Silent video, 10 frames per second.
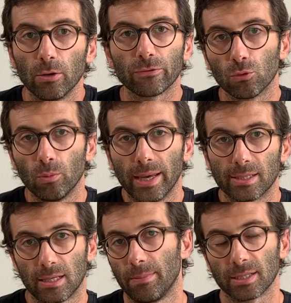you have to make
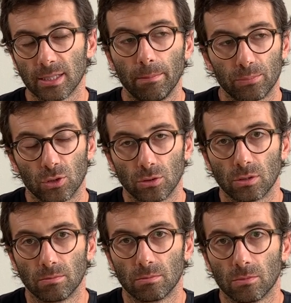some
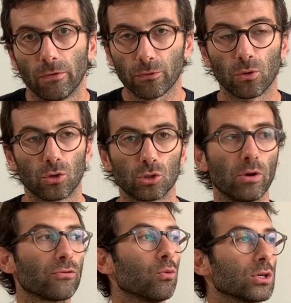assumptions of course you
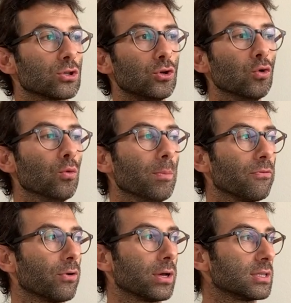have to assume
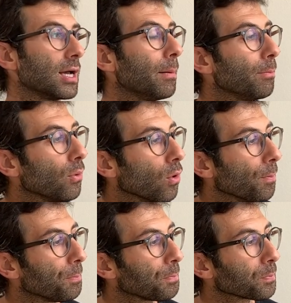for example
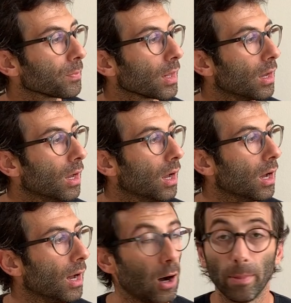
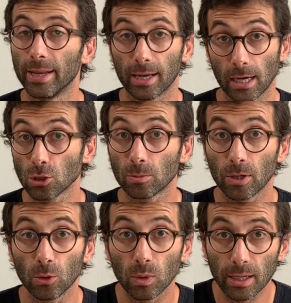how many customer
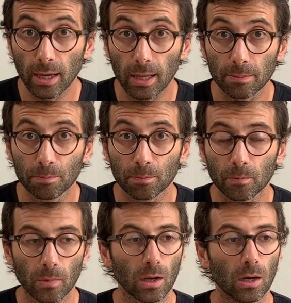you will get
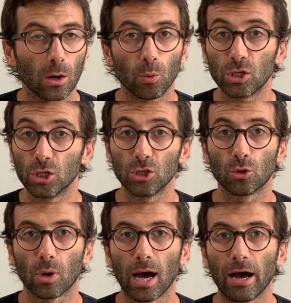uh, which is
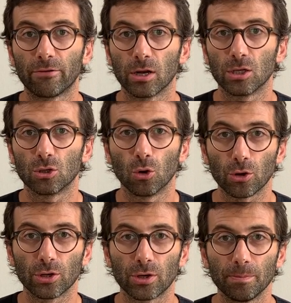your average
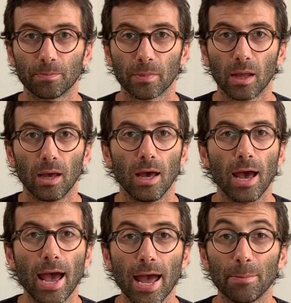order
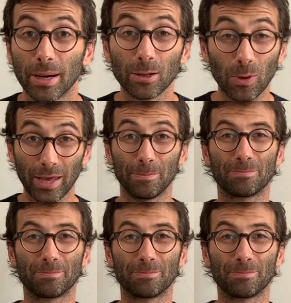and by the way